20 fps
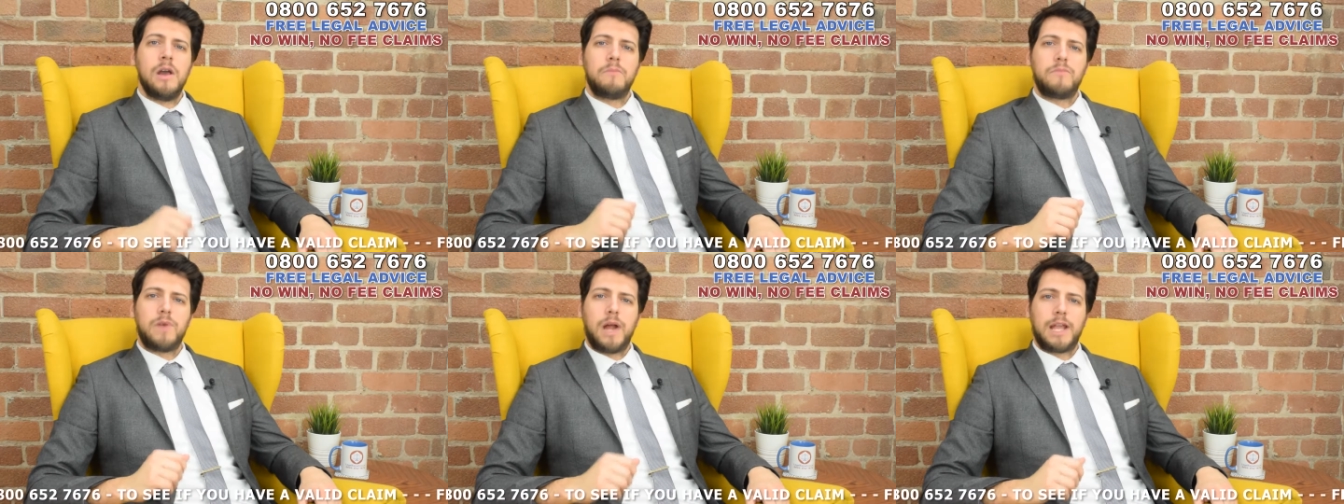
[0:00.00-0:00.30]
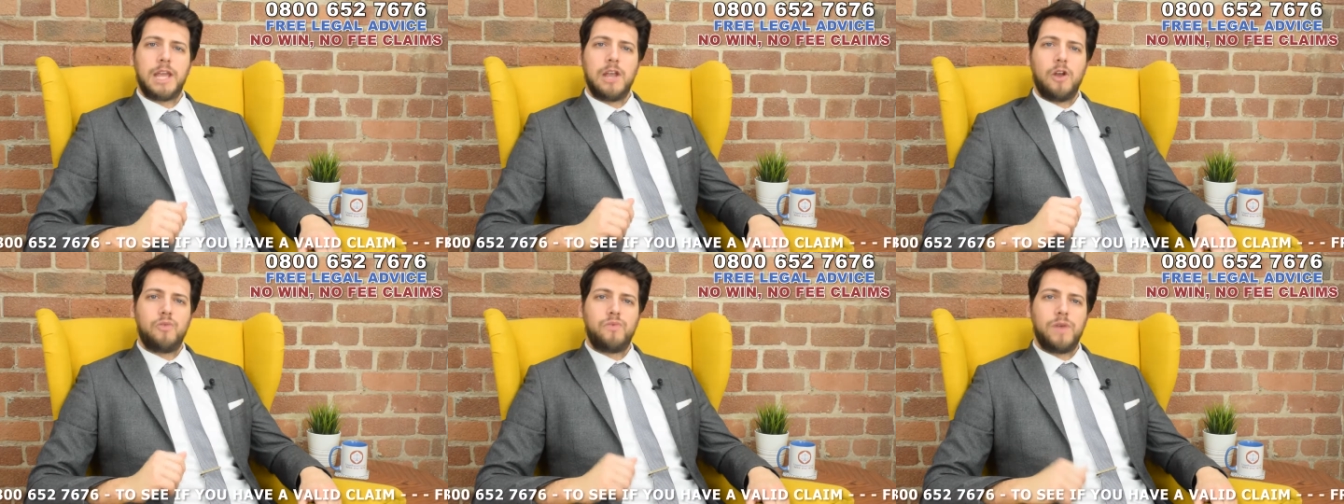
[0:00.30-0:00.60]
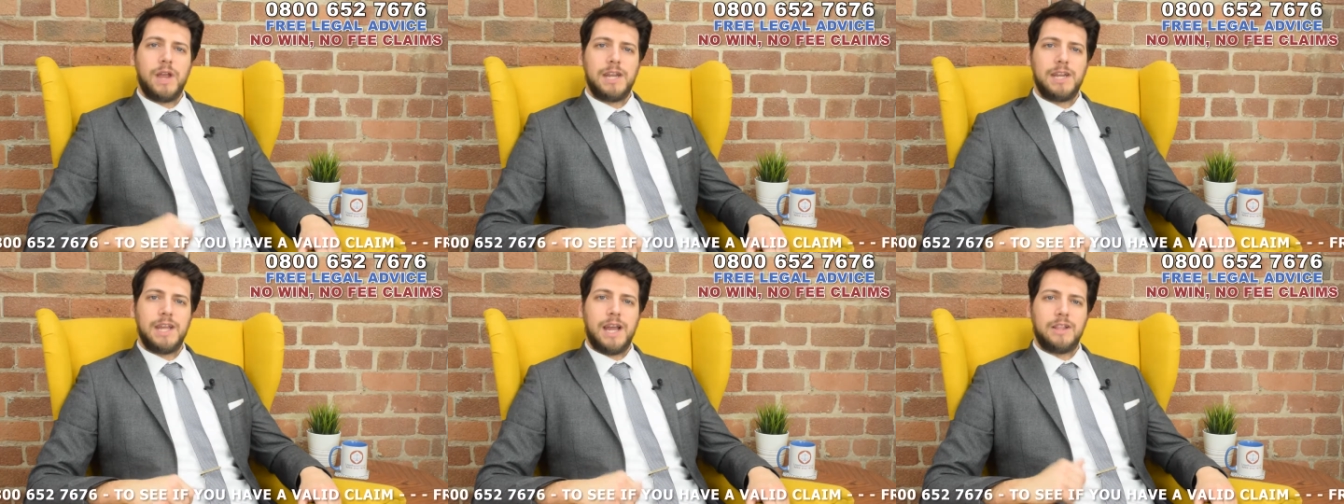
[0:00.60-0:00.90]

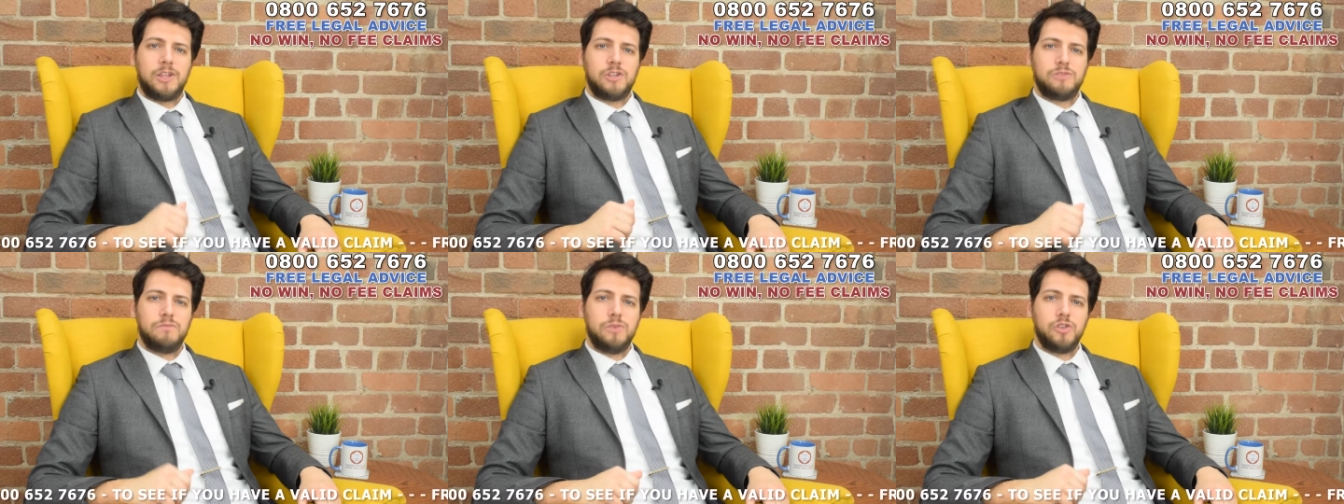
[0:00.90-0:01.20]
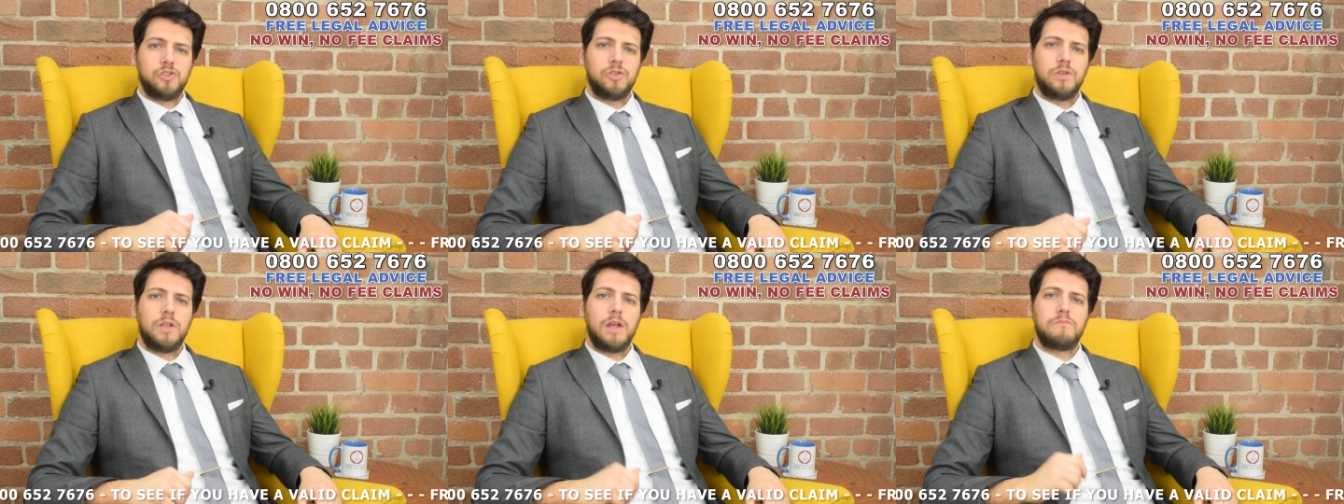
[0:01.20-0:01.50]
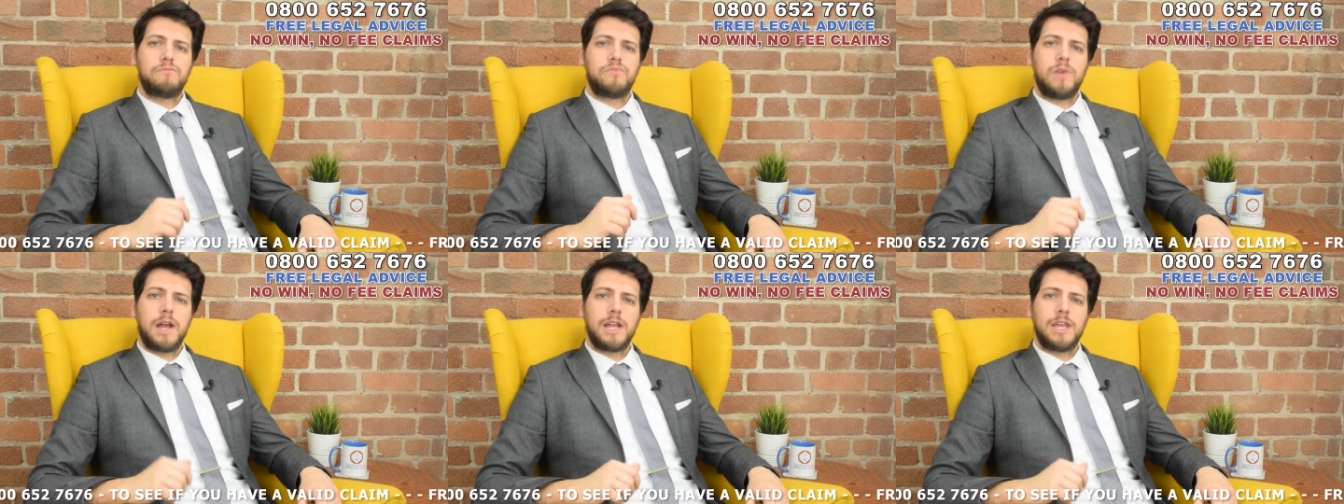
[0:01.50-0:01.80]
brachioradialis muscle
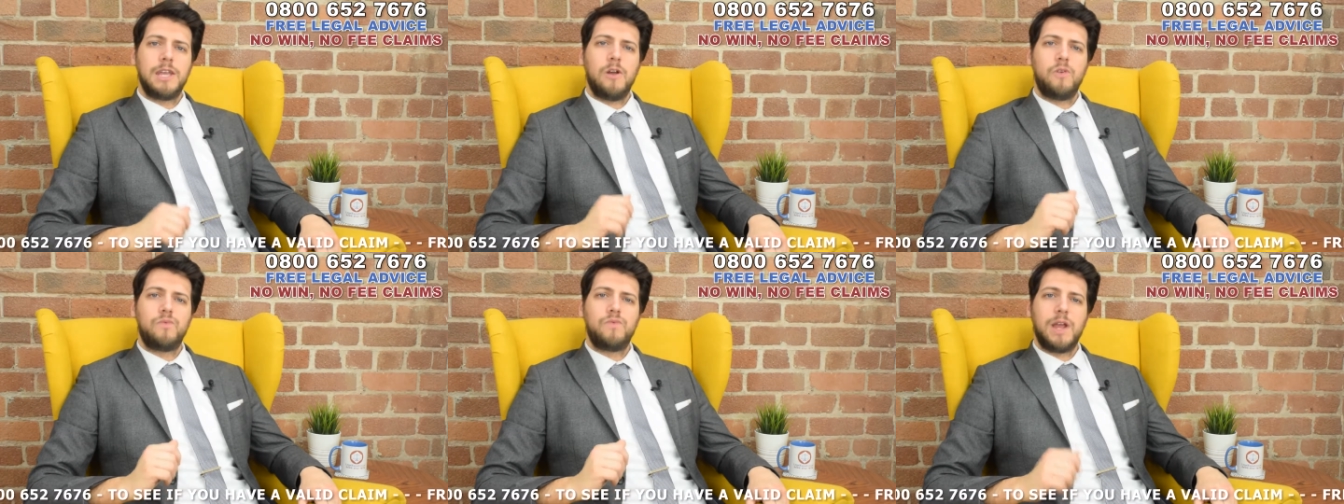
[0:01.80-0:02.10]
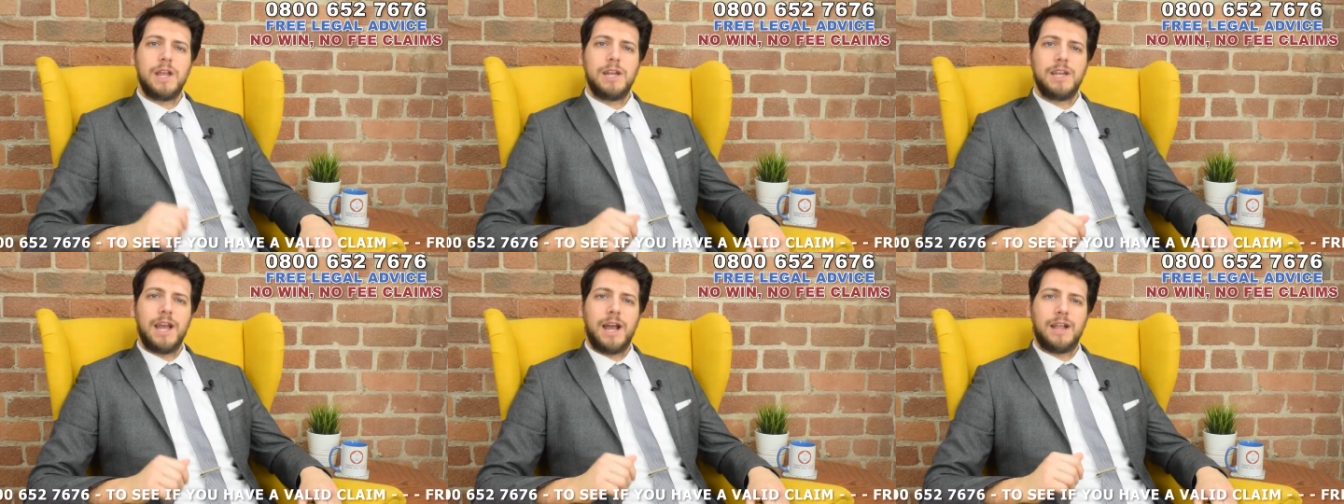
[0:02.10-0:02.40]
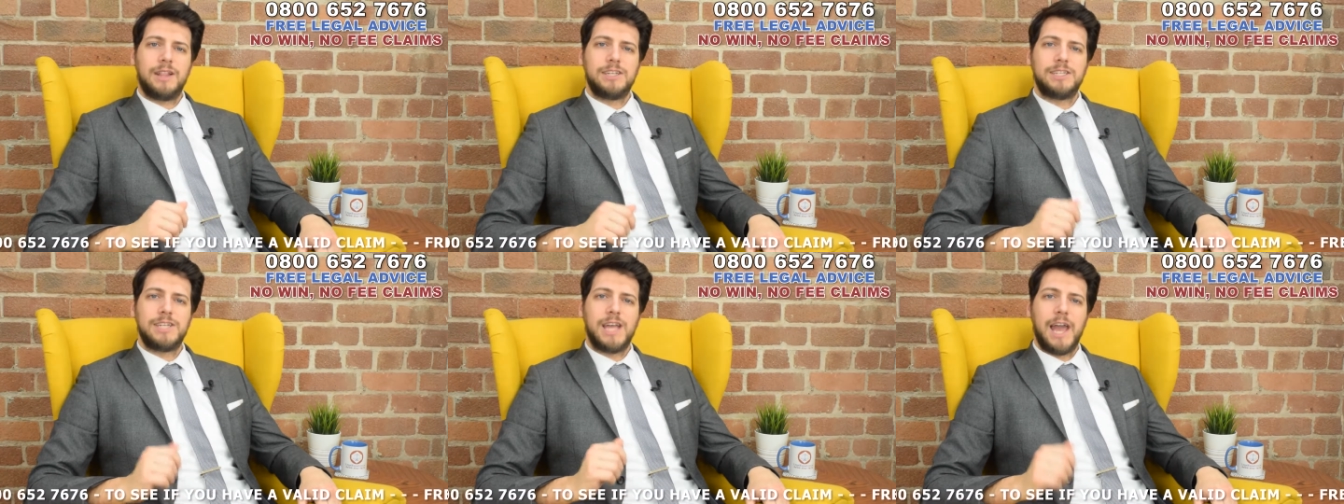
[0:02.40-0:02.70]
and brachioradialis